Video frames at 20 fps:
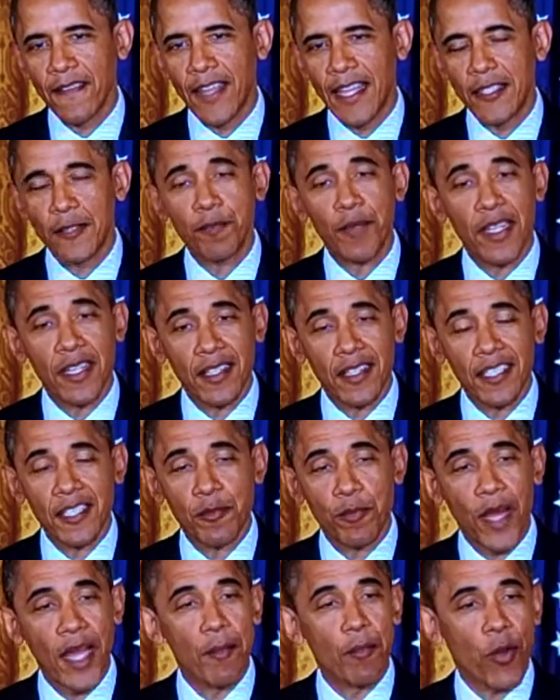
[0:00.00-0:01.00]
That's been at
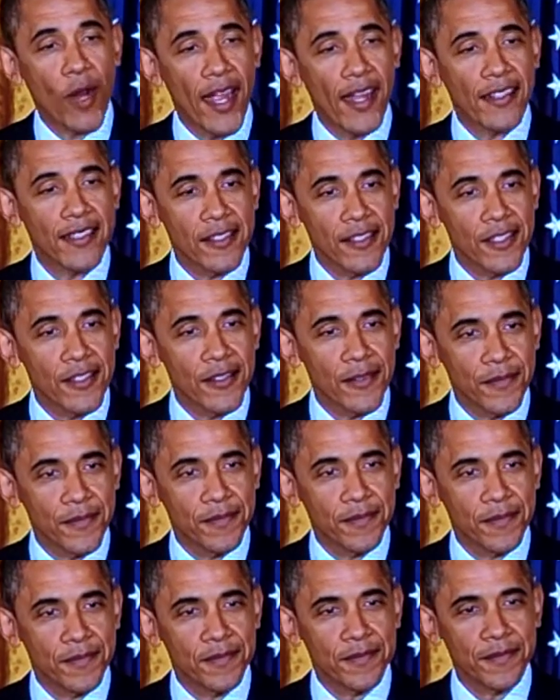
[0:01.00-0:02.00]
least my practice.
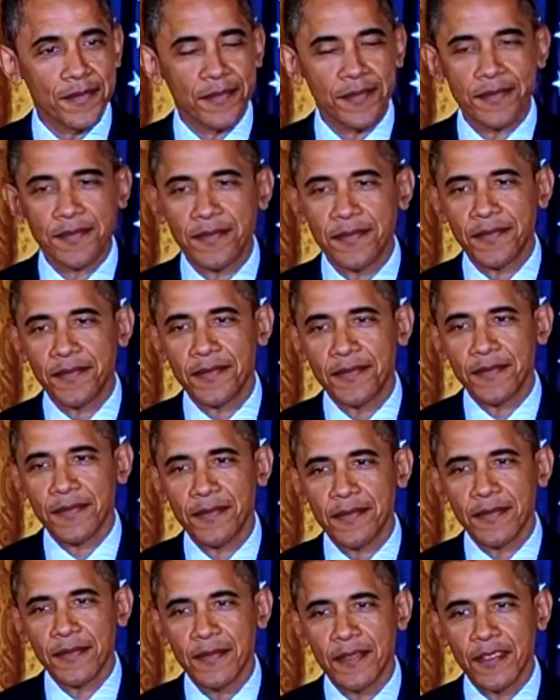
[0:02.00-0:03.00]

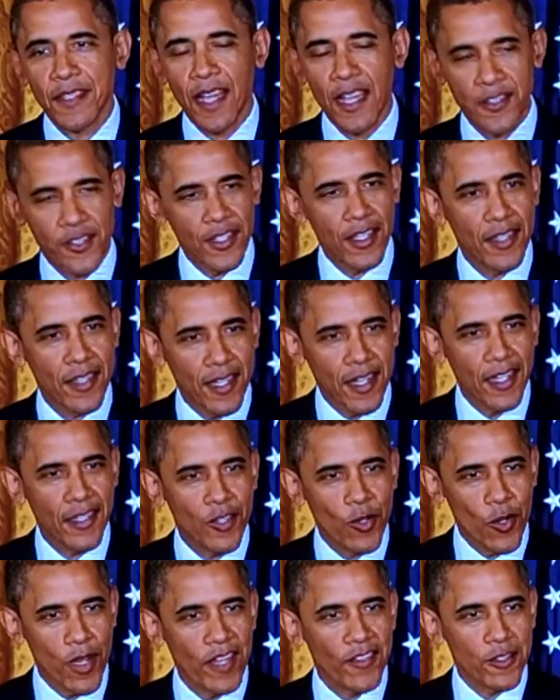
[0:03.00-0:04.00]
I said that
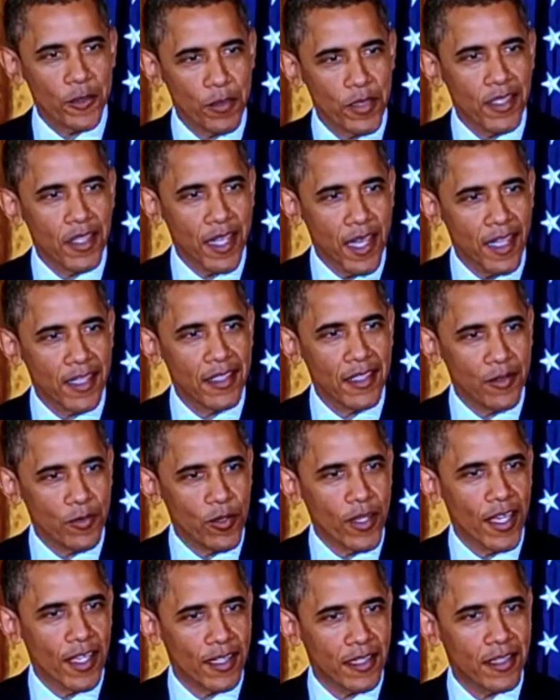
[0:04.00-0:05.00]
I'd go after bin Laden
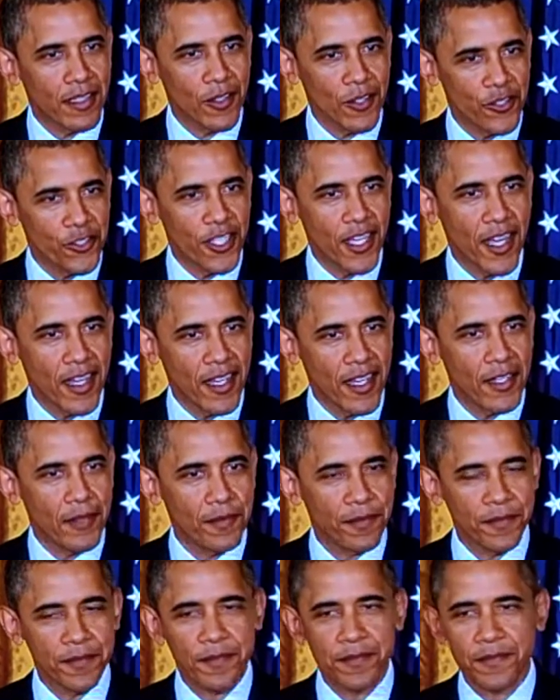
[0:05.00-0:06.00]
if we had a clear shot at
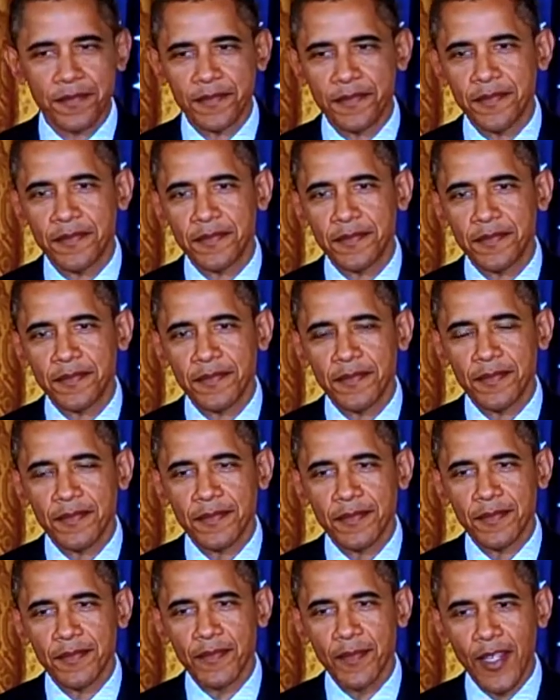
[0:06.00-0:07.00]
him,
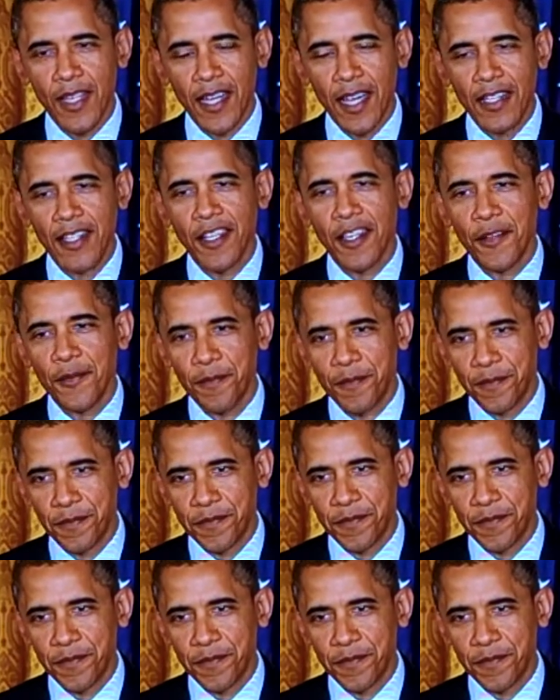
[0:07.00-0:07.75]
and I did.